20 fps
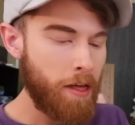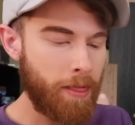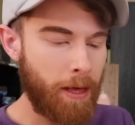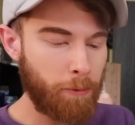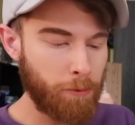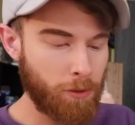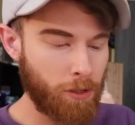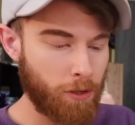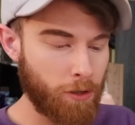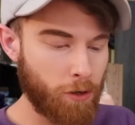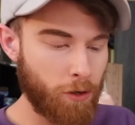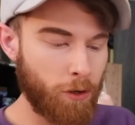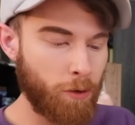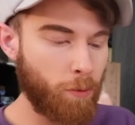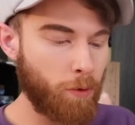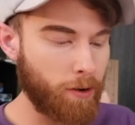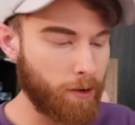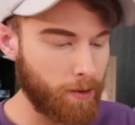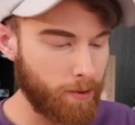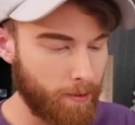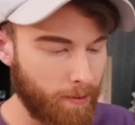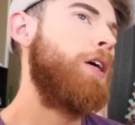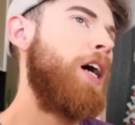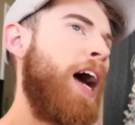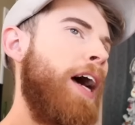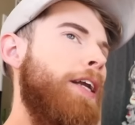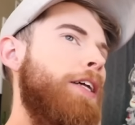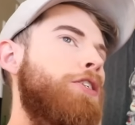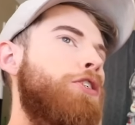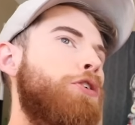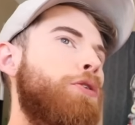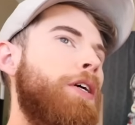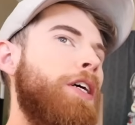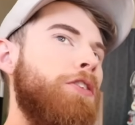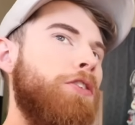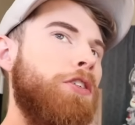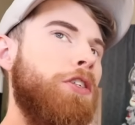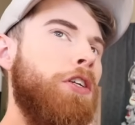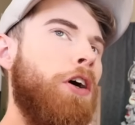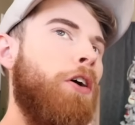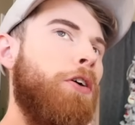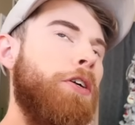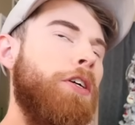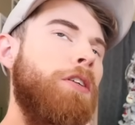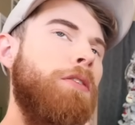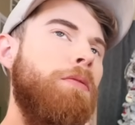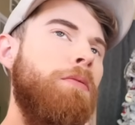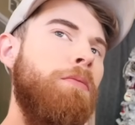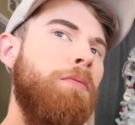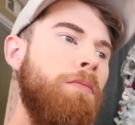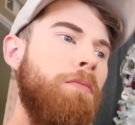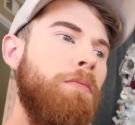That was a good one. How did you get started?